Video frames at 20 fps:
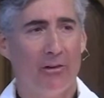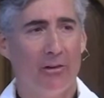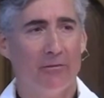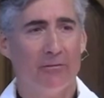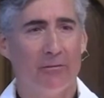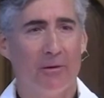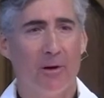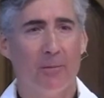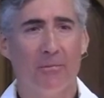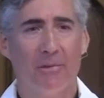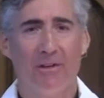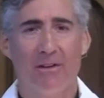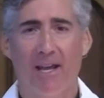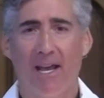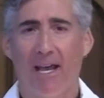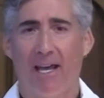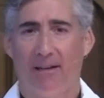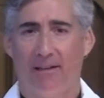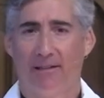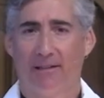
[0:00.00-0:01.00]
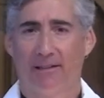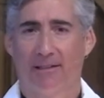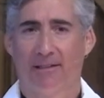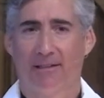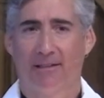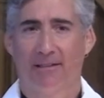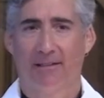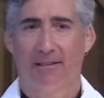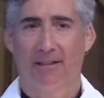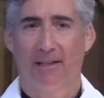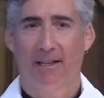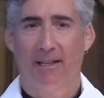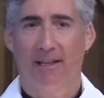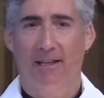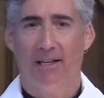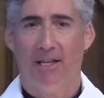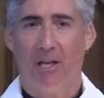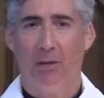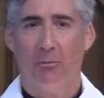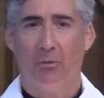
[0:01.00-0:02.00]
from the dead,
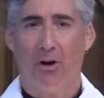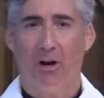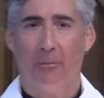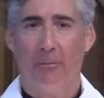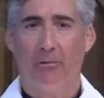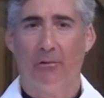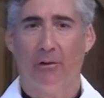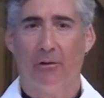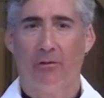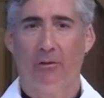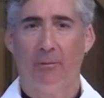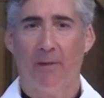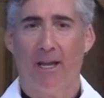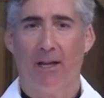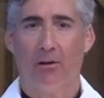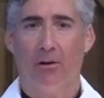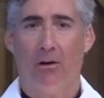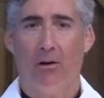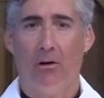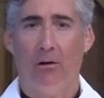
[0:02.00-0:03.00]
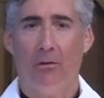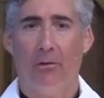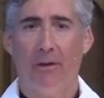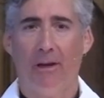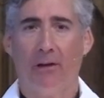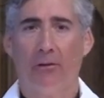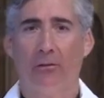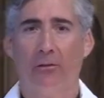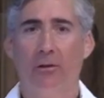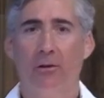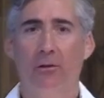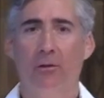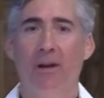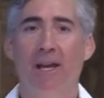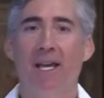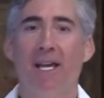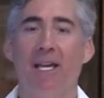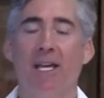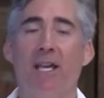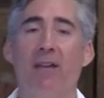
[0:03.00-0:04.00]
he promises to make all things new,
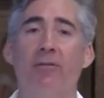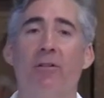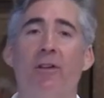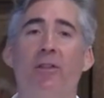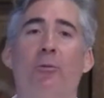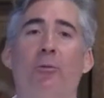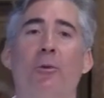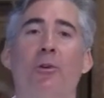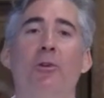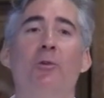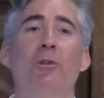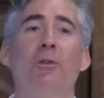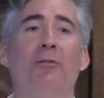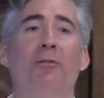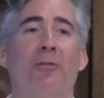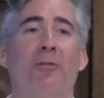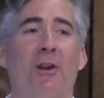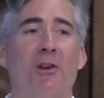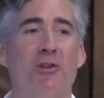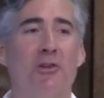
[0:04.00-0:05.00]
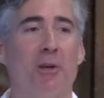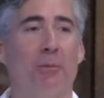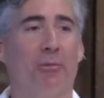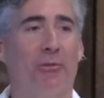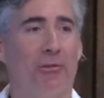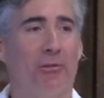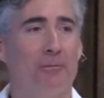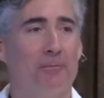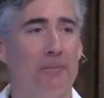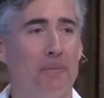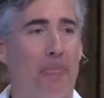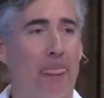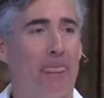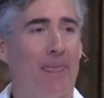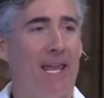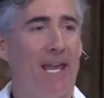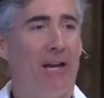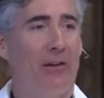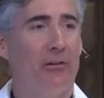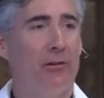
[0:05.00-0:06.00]
even the renewal of friendships.
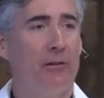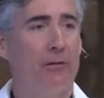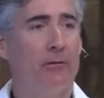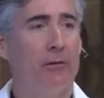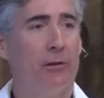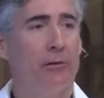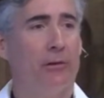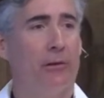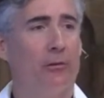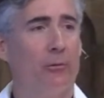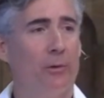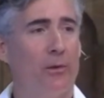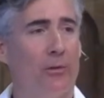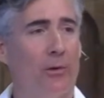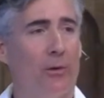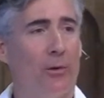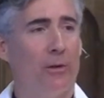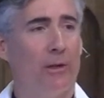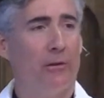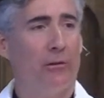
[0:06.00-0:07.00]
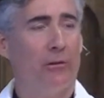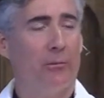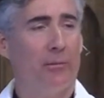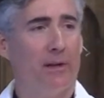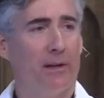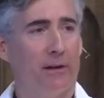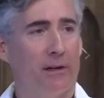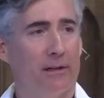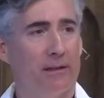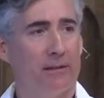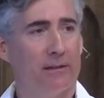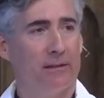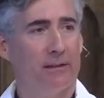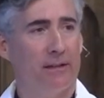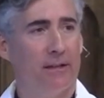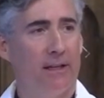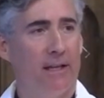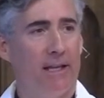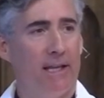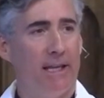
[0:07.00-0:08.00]
And as he fills us with the Holy Spirit,
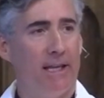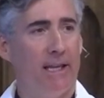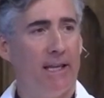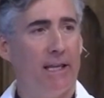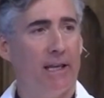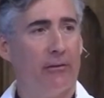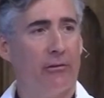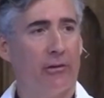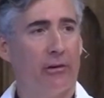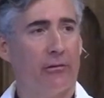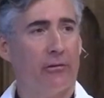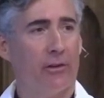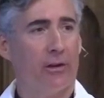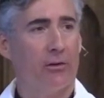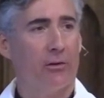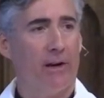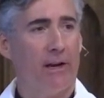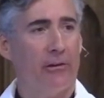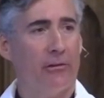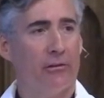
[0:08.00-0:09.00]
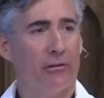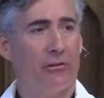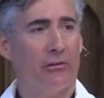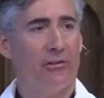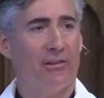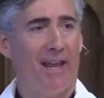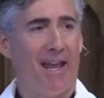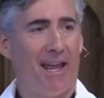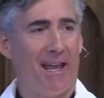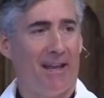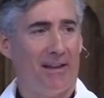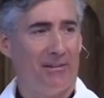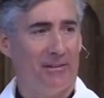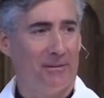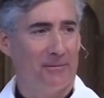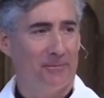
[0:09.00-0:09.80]
he gives us the grace to stand